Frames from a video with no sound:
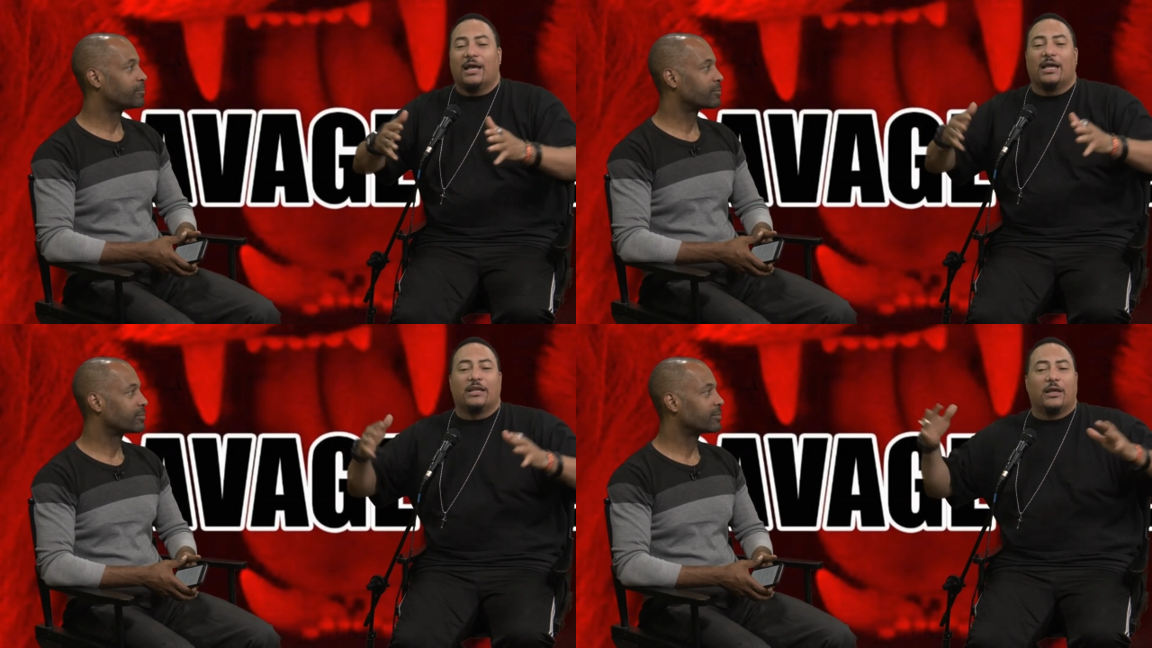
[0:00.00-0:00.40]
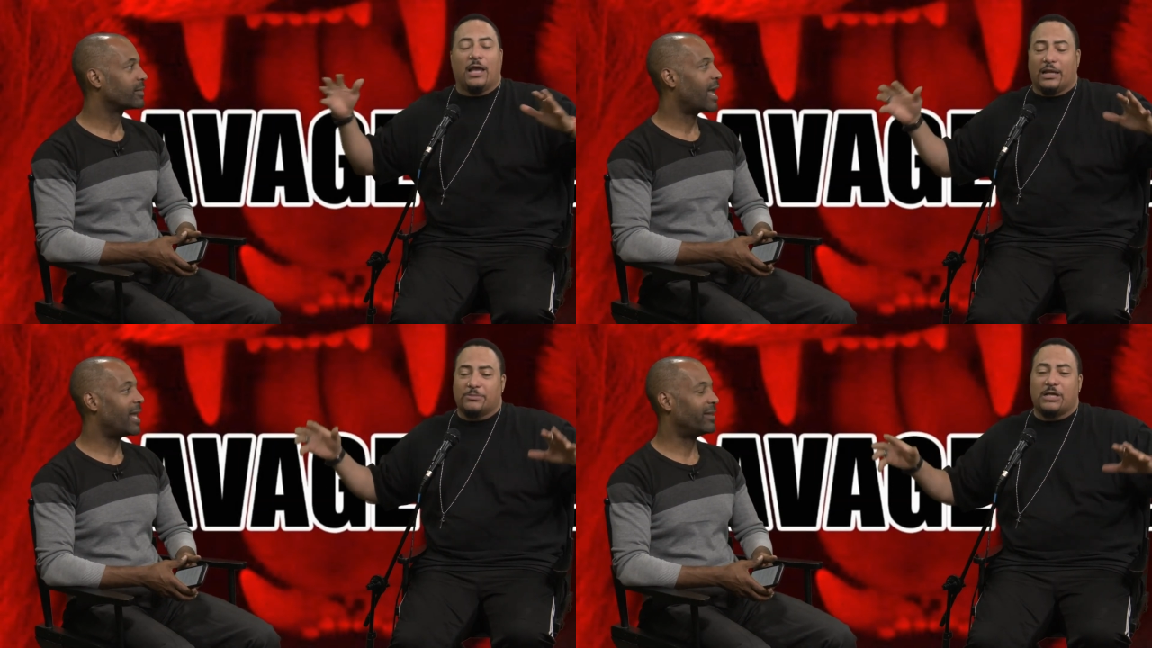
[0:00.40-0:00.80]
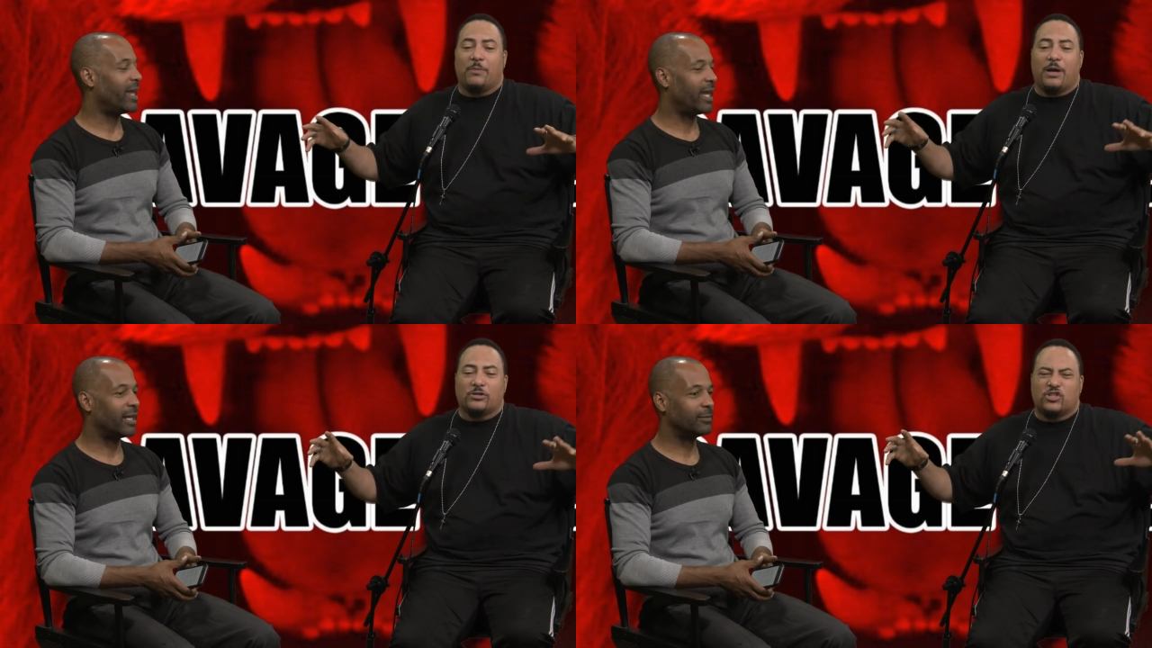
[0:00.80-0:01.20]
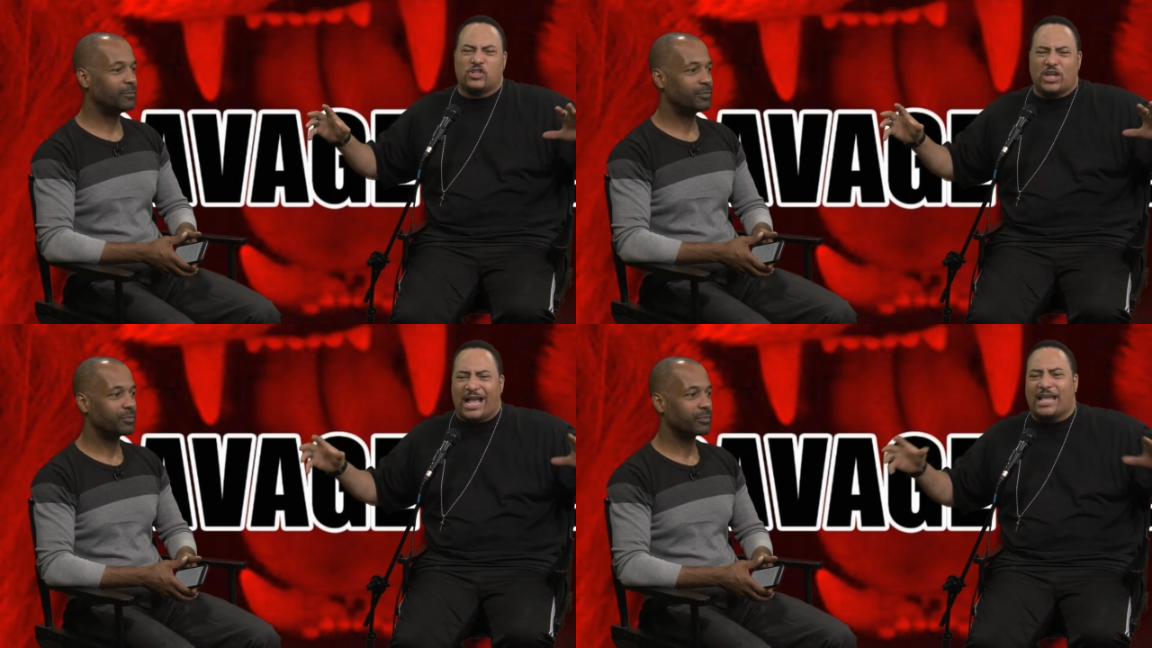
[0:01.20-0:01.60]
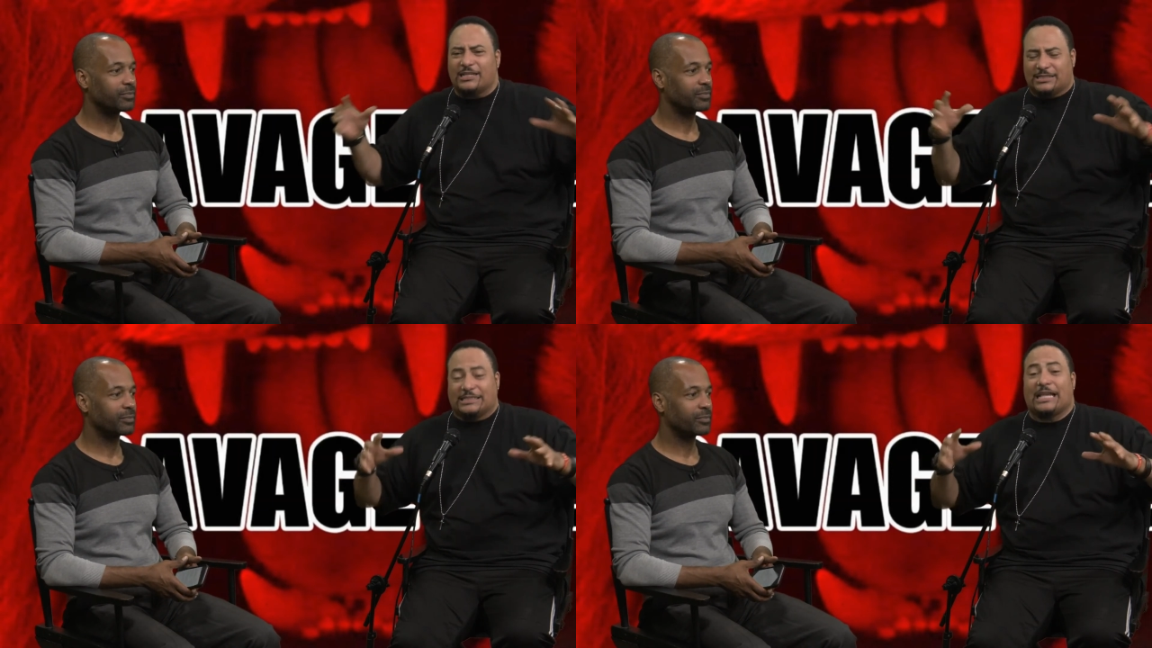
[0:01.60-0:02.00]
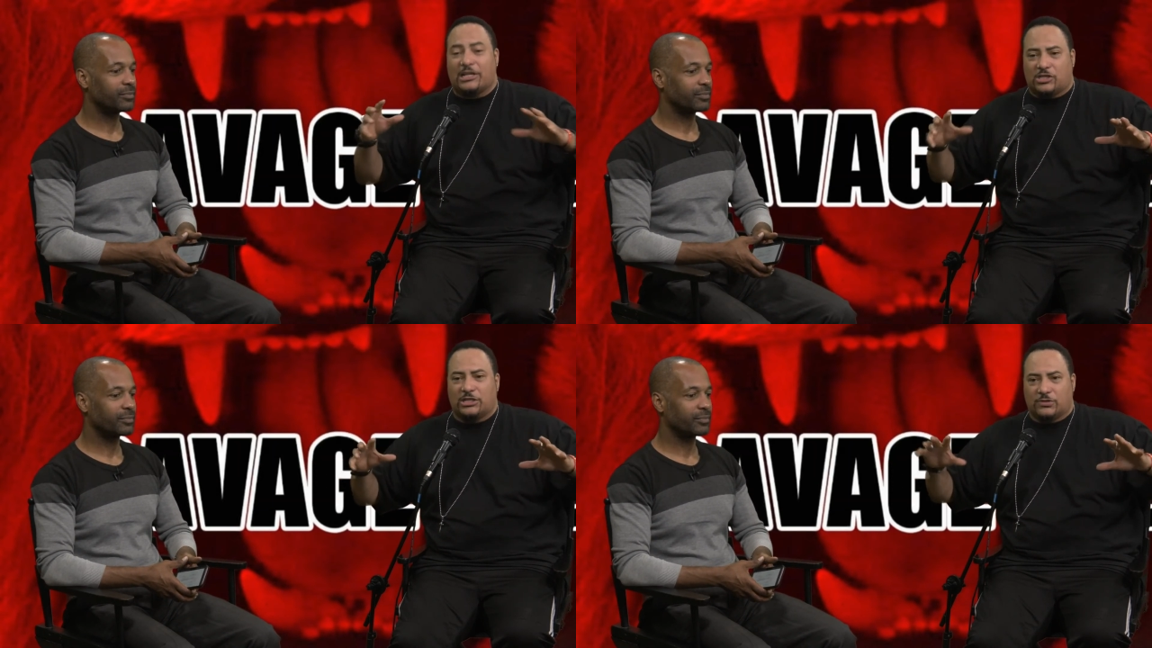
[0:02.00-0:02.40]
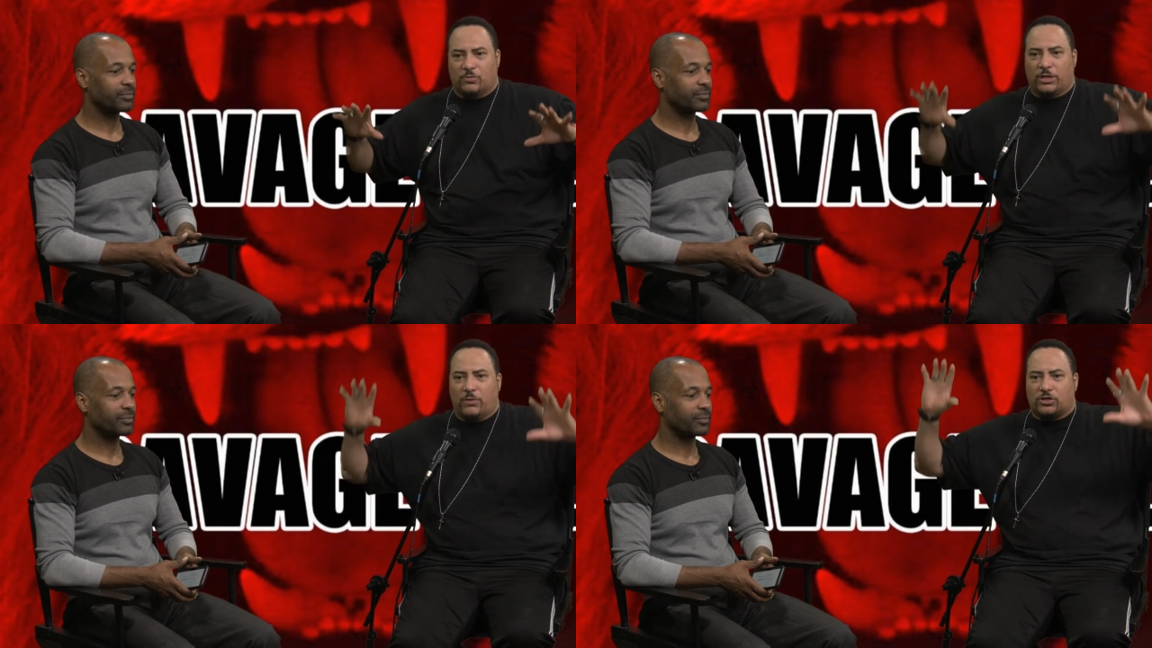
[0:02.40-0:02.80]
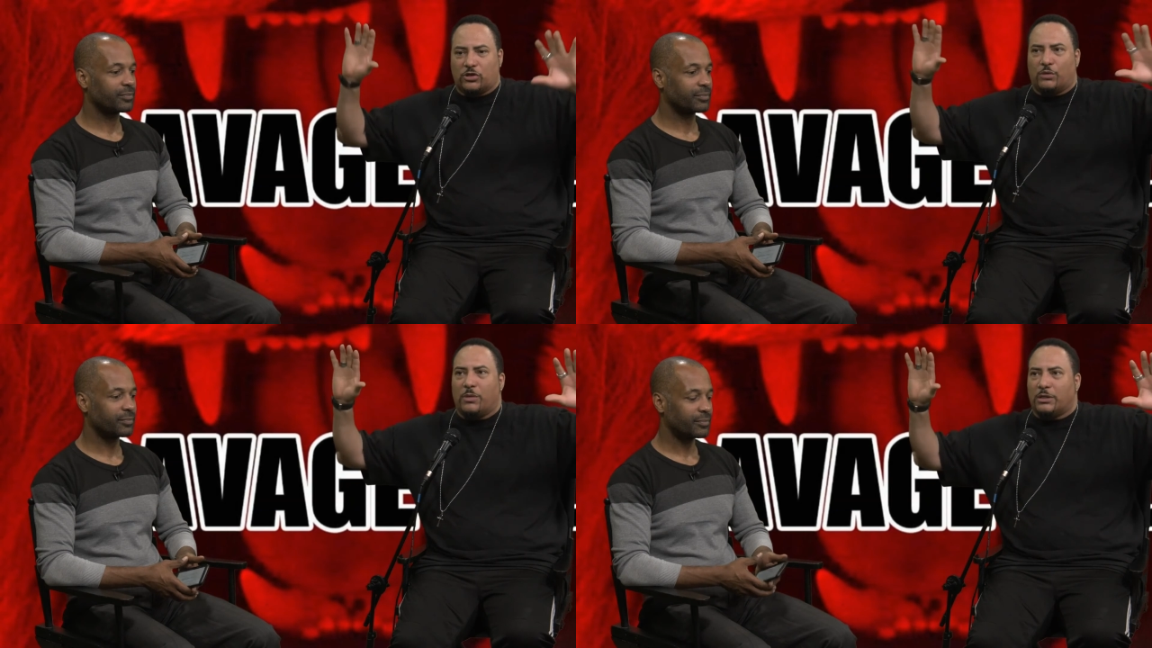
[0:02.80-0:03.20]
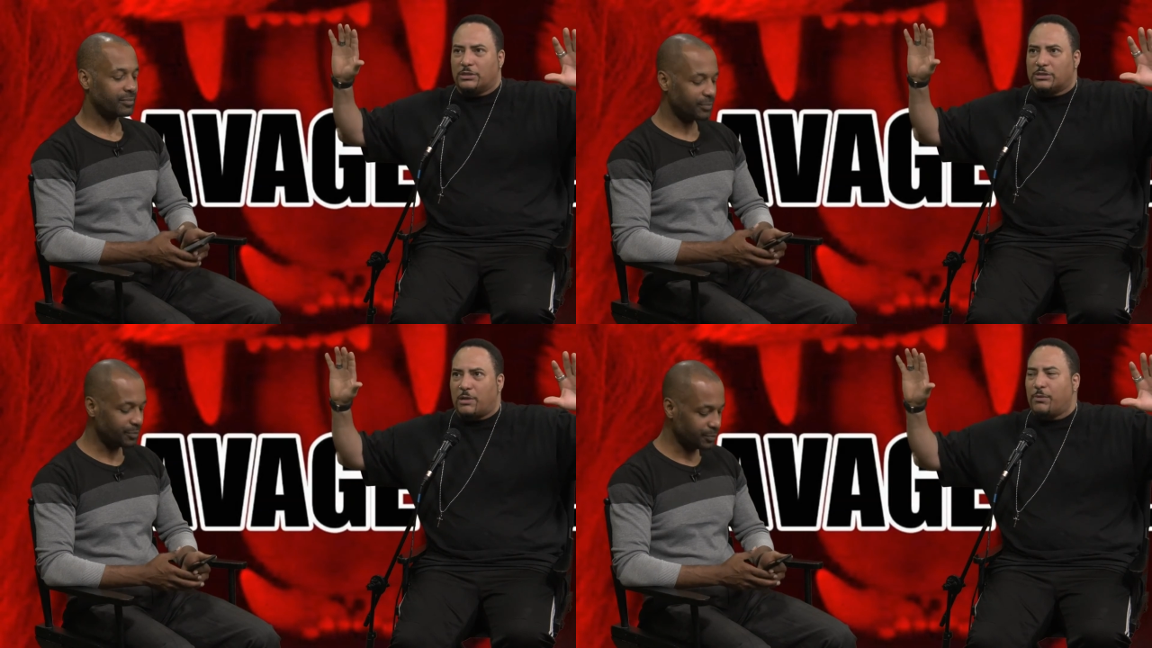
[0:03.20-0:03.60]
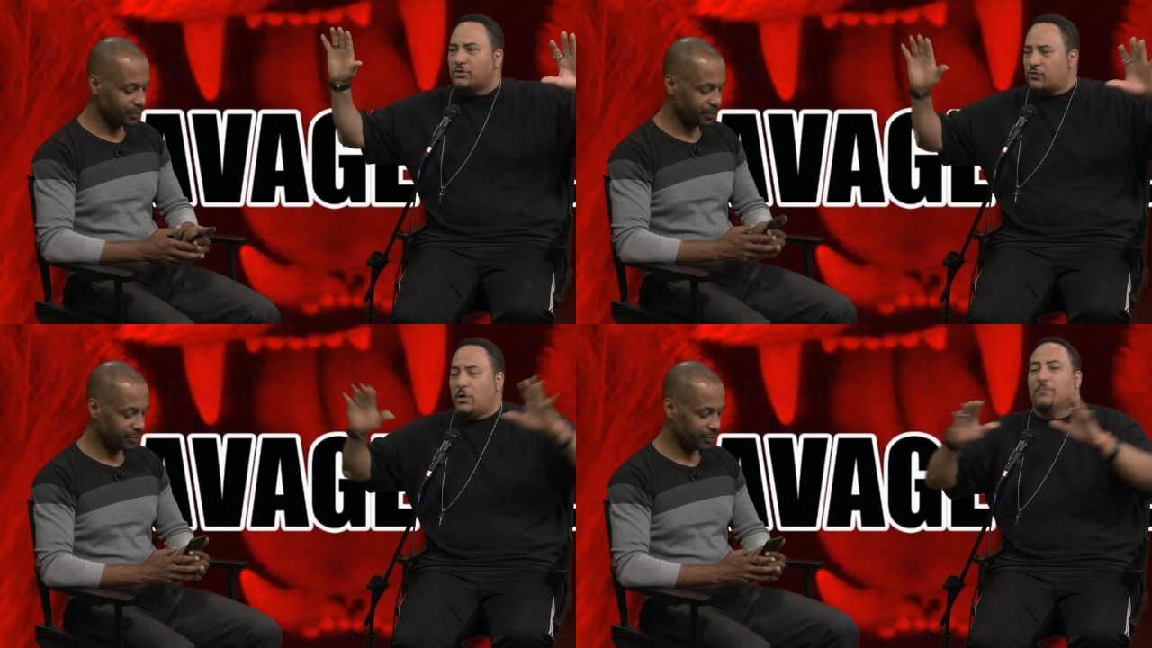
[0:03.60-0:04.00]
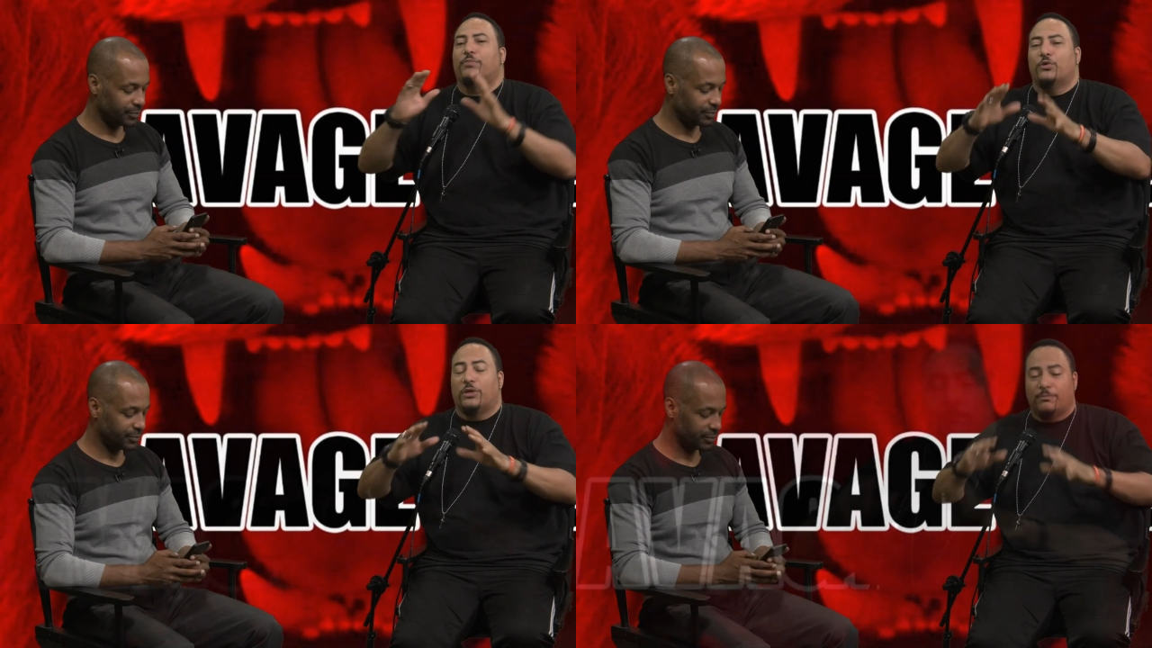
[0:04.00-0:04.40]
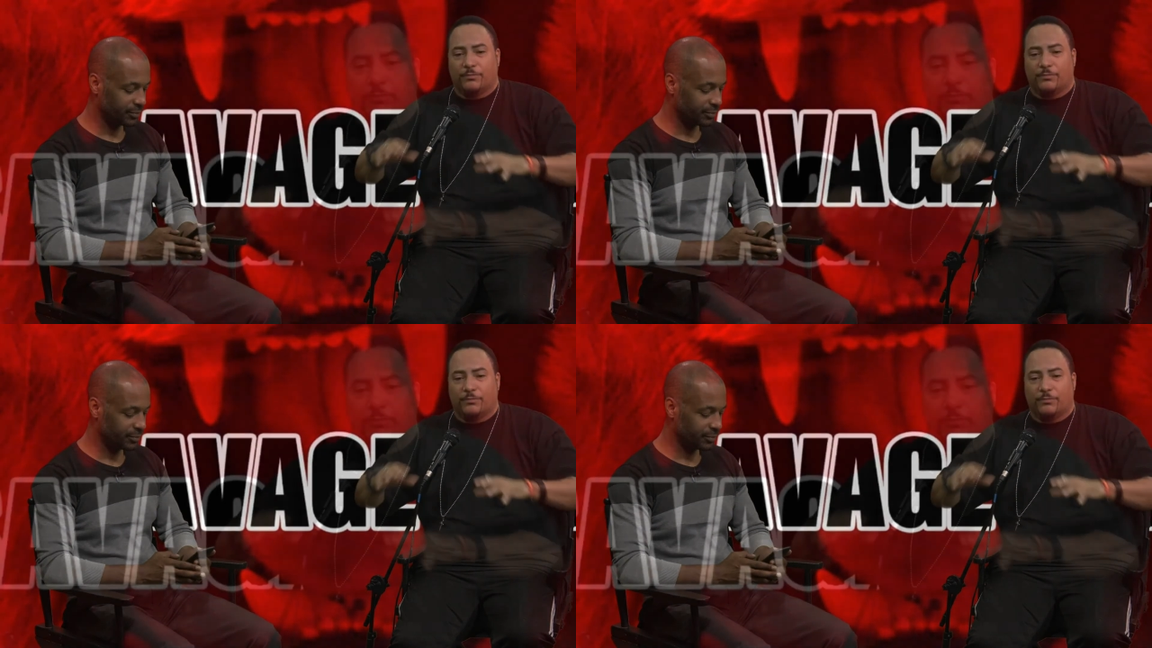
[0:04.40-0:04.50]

Speaker 1: And then, and I'm and talking then, about giant sections when they showed him on the jumbotron booty.